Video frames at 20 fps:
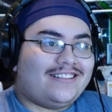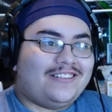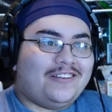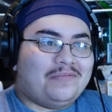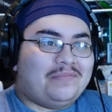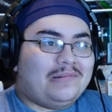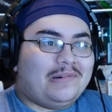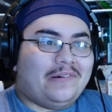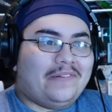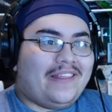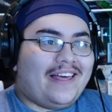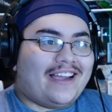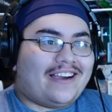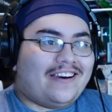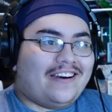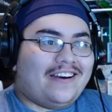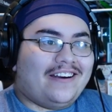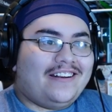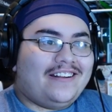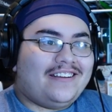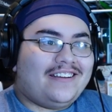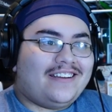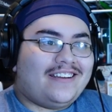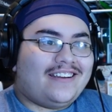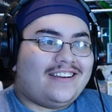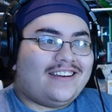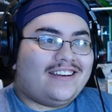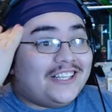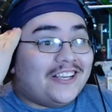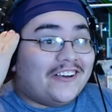Don't pull that card.
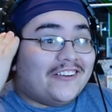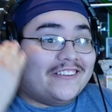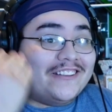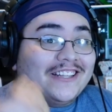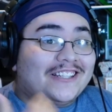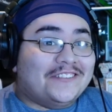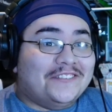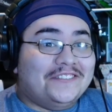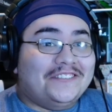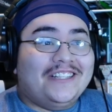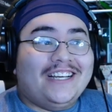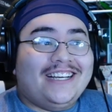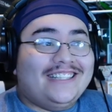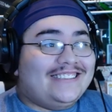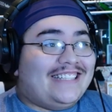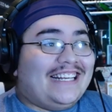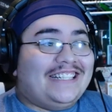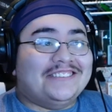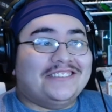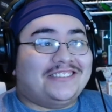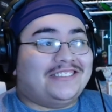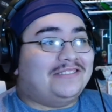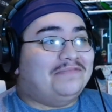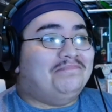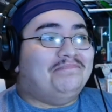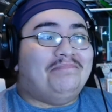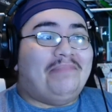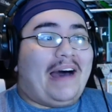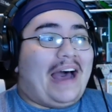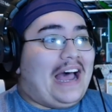Yo, the, they
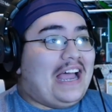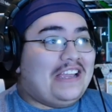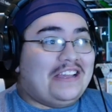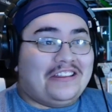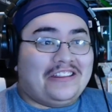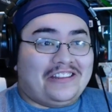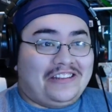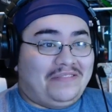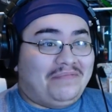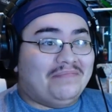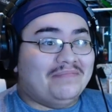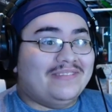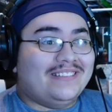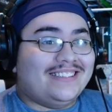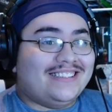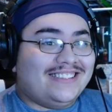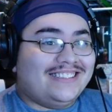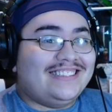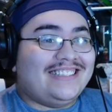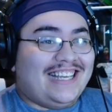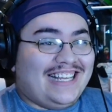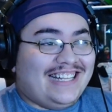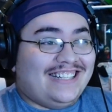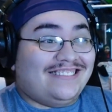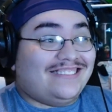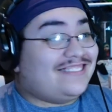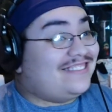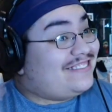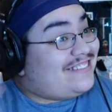despise like him. Yes,